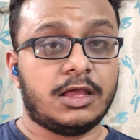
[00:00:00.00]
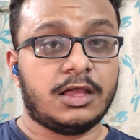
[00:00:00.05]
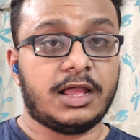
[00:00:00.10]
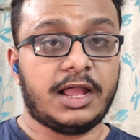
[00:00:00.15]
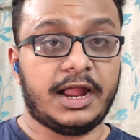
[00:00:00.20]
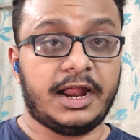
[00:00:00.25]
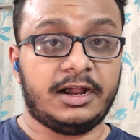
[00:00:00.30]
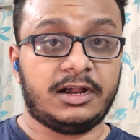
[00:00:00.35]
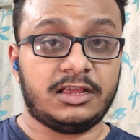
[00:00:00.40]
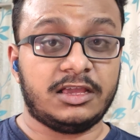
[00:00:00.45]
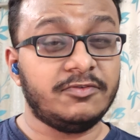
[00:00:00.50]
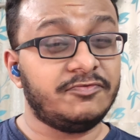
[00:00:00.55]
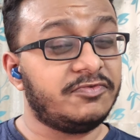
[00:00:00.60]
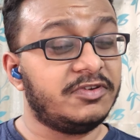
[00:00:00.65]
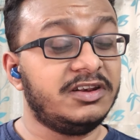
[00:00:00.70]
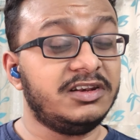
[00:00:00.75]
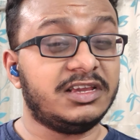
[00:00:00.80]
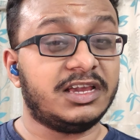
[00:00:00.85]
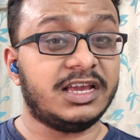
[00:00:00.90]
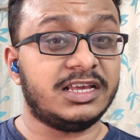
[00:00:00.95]
And if
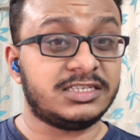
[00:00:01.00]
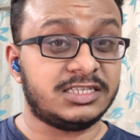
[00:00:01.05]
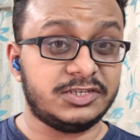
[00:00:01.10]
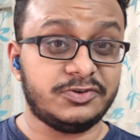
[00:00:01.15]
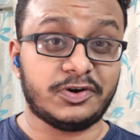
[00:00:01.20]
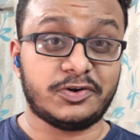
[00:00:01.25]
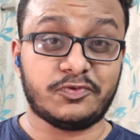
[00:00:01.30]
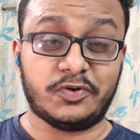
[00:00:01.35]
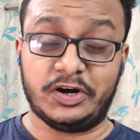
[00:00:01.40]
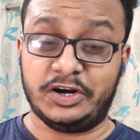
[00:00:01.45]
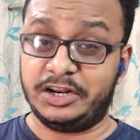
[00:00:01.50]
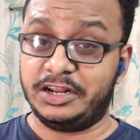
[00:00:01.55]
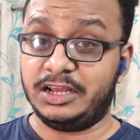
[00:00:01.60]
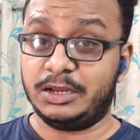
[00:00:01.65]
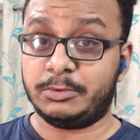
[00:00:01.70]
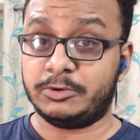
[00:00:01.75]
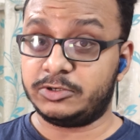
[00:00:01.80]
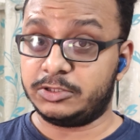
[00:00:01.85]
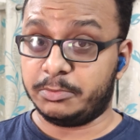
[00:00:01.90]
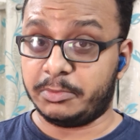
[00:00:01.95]
in case you are wondering
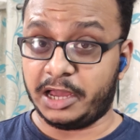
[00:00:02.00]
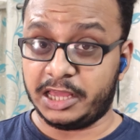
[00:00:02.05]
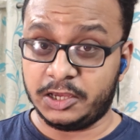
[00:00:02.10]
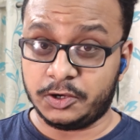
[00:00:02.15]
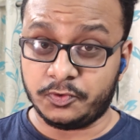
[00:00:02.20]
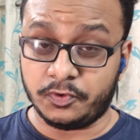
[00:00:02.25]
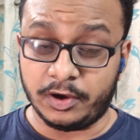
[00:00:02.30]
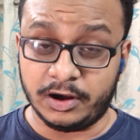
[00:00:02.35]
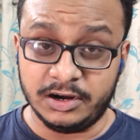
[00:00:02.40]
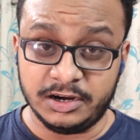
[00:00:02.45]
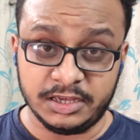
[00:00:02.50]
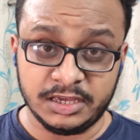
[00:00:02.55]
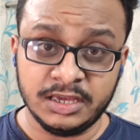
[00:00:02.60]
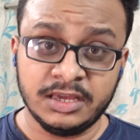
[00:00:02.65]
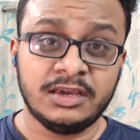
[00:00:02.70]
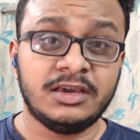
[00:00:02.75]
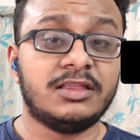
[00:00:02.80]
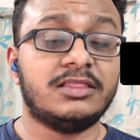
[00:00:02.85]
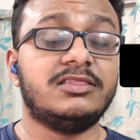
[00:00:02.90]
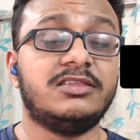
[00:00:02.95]
about the mic quality,
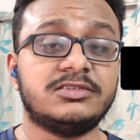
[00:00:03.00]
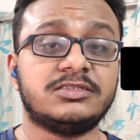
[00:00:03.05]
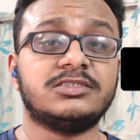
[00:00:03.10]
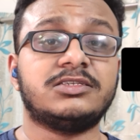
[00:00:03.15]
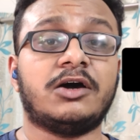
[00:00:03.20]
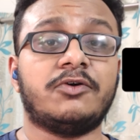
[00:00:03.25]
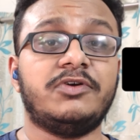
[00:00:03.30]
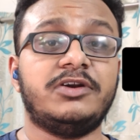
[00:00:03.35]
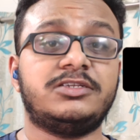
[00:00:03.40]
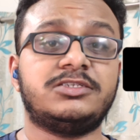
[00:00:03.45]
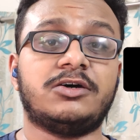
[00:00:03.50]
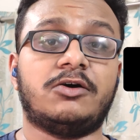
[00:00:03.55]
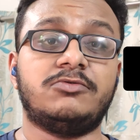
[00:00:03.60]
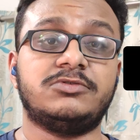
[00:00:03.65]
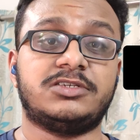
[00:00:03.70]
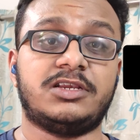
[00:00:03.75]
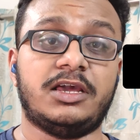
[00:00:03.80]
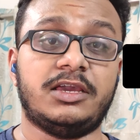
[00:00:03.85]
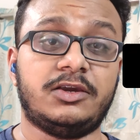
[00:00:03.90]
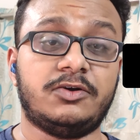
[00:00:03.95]
this is how it
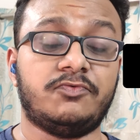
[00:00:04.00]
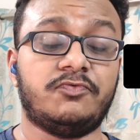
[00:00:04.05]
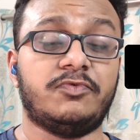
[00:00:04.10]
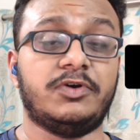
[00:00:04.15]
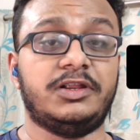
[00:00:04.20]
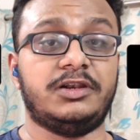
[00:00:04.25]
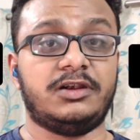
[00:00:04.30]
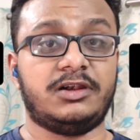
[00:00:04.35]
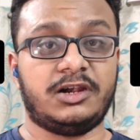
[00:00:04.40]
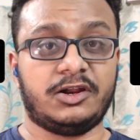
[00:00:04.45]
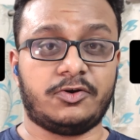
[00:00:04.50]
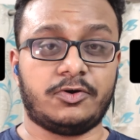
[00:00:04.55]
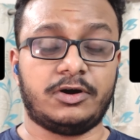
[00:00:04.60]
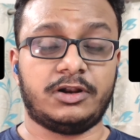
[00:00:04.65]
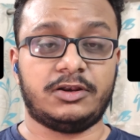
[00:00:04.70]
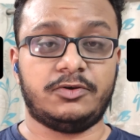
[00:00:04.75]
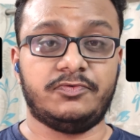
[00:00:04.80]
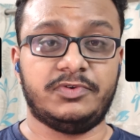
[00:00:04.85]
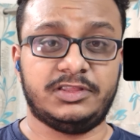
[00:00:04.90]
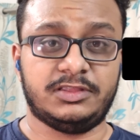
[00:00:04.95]
sounds like when
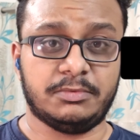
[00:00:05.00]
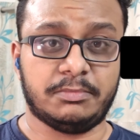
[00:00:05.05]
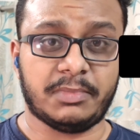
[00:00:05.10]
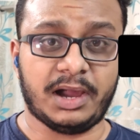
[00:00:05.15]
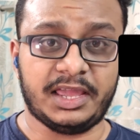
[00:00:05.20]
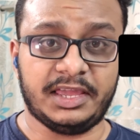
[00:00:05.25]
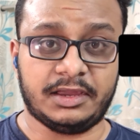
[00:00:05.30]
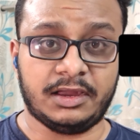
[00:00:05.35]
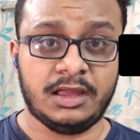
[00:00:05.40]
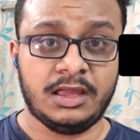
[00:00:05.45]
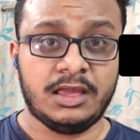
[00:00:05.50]
recorded with the mic.